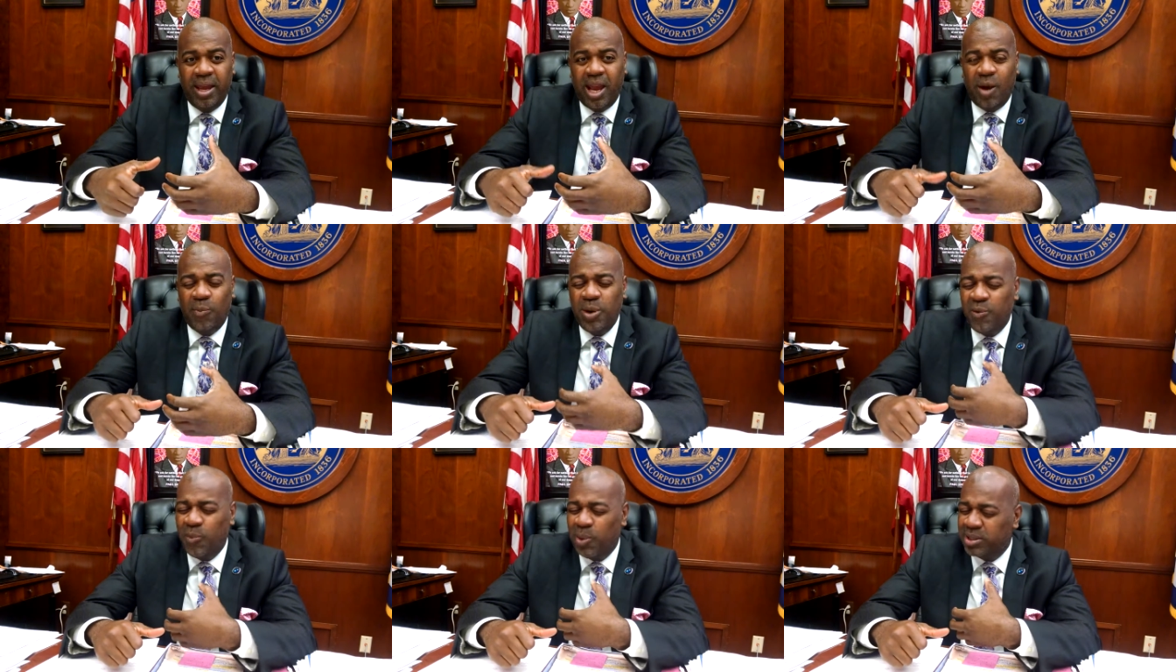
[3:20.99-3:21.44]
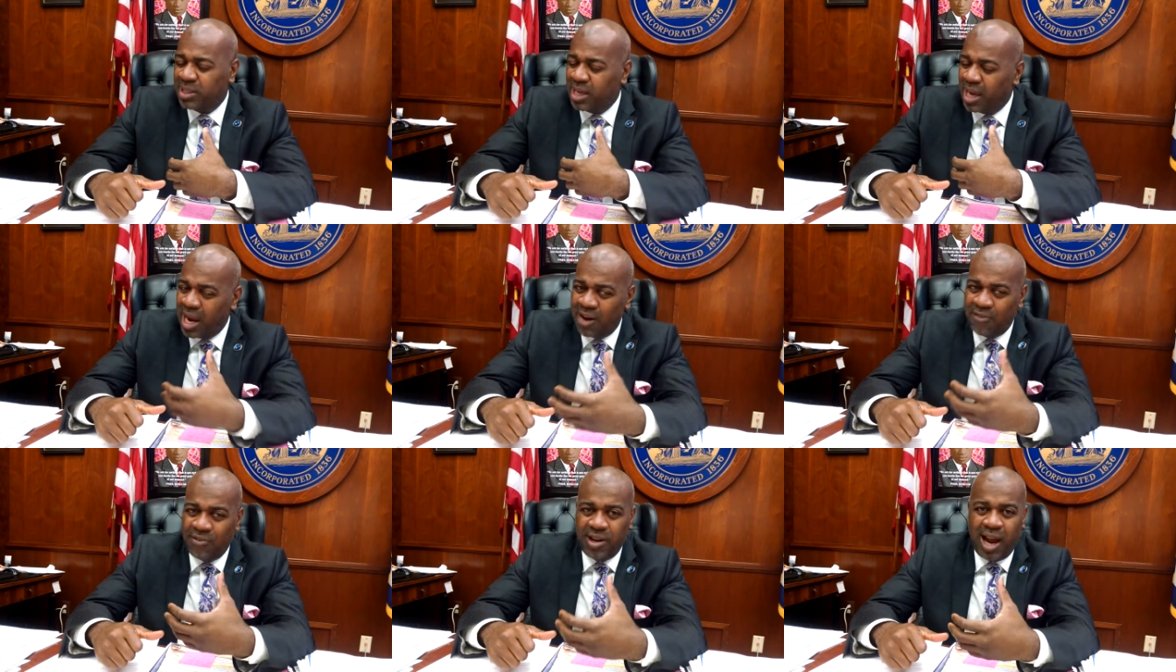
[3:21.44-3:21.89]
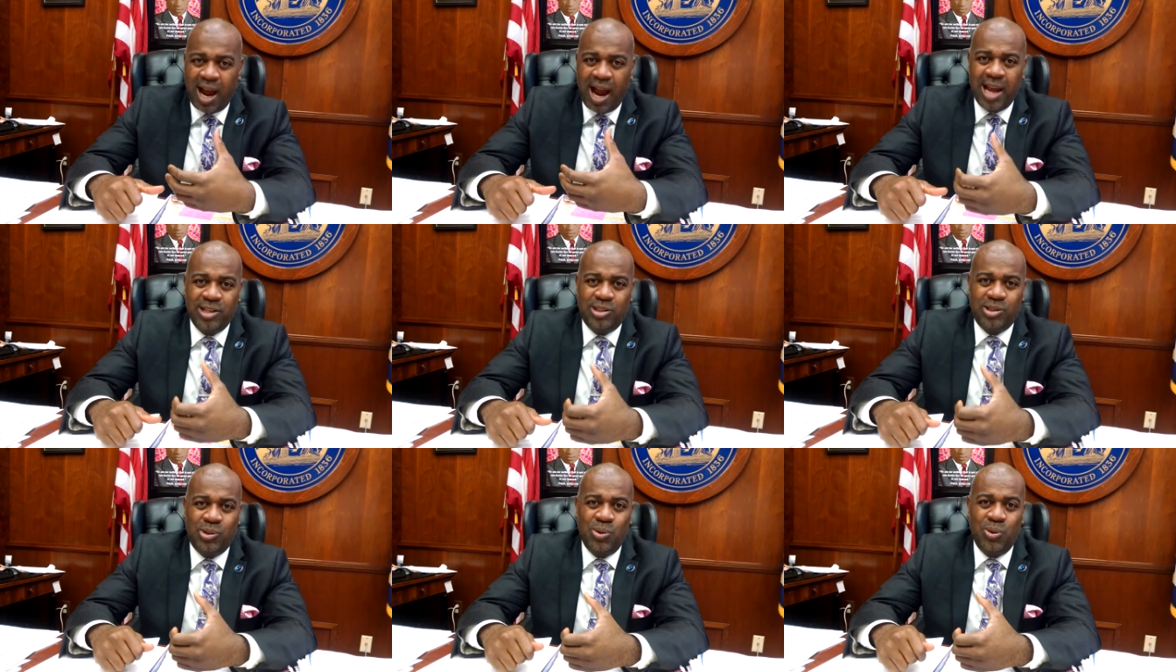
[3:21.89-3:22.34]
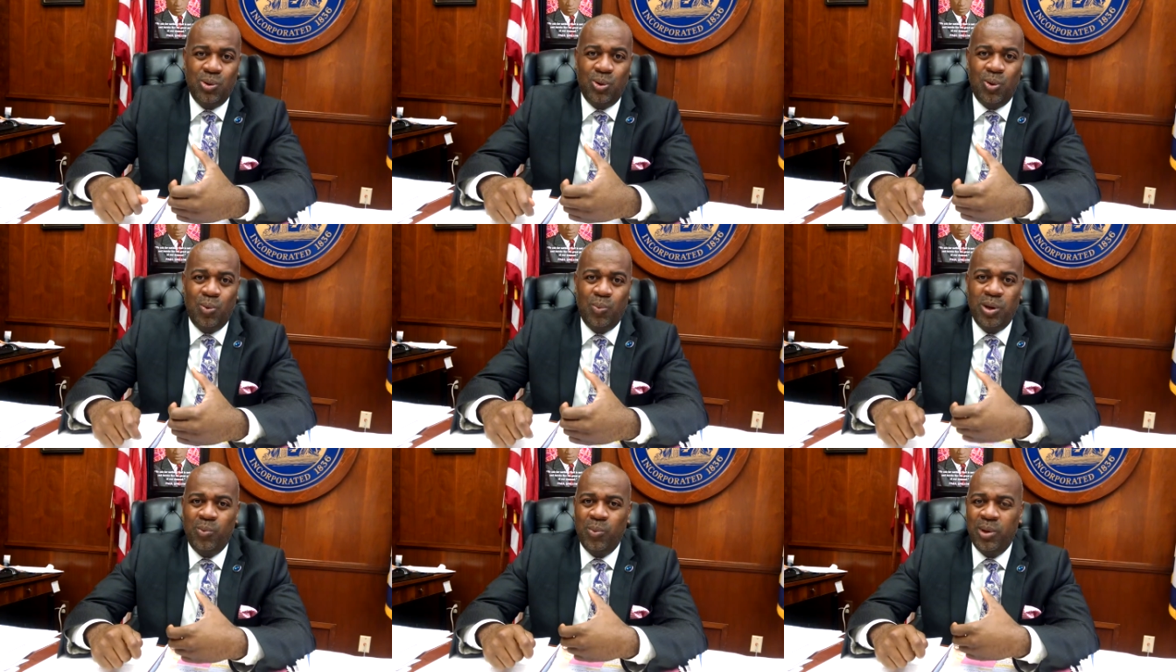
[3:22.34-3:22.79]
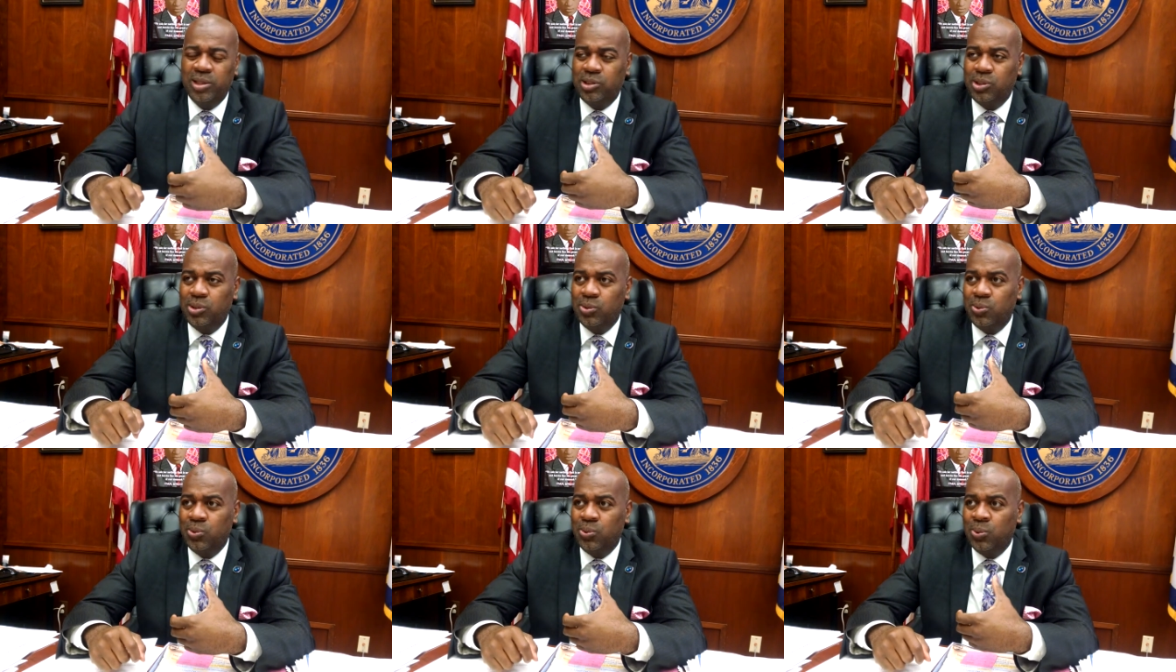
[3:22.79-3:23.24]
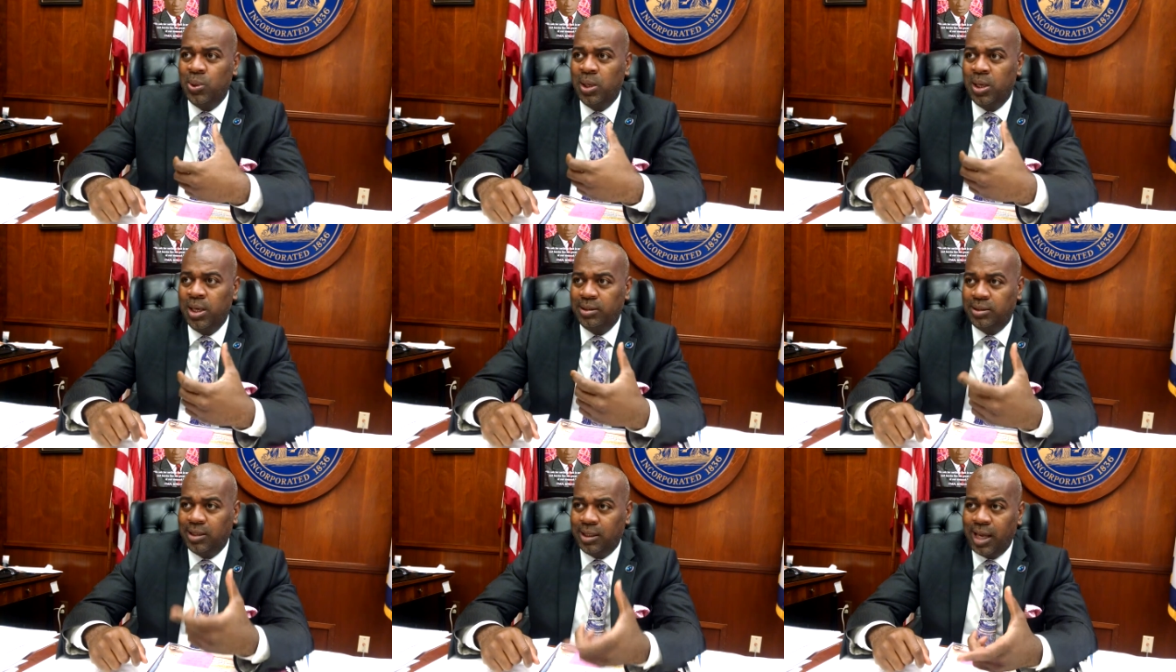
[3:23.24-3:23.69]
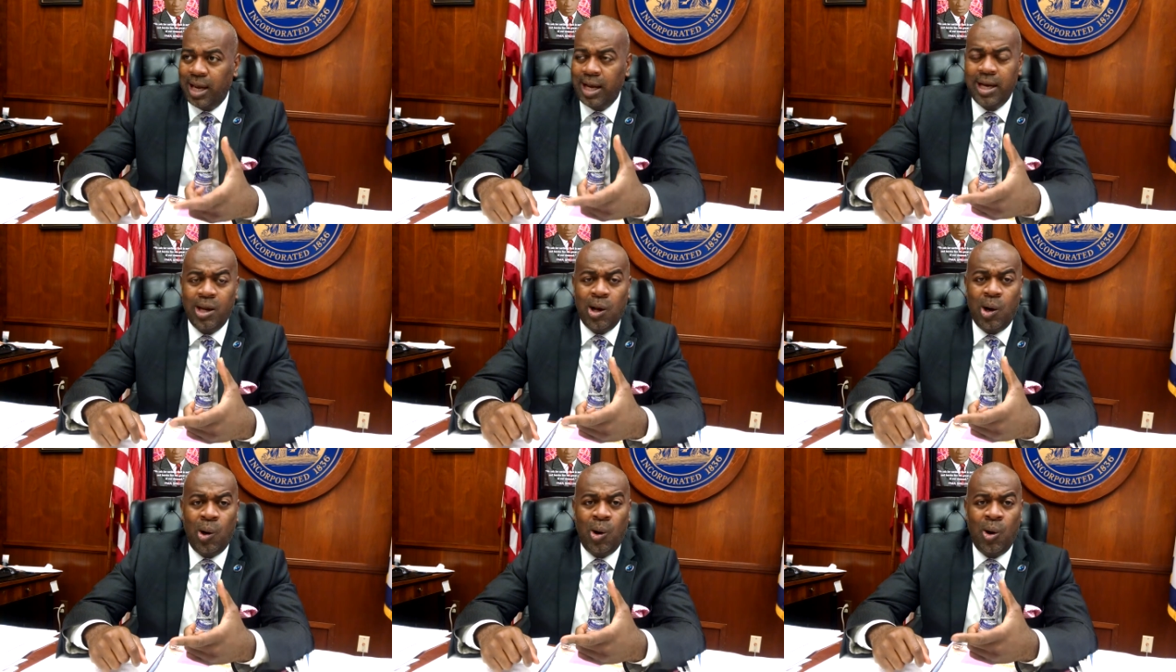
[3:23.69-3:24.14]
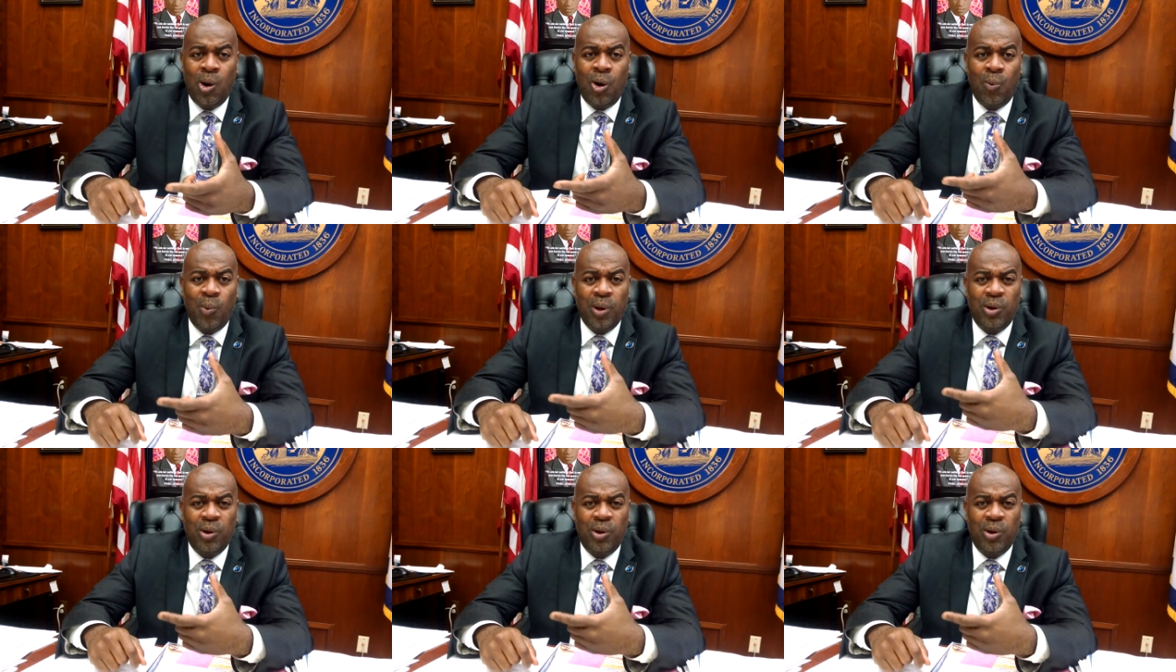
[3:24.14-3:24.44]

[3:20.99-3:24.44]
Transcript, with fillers: And we went to every high school. We went to Delaney Hall.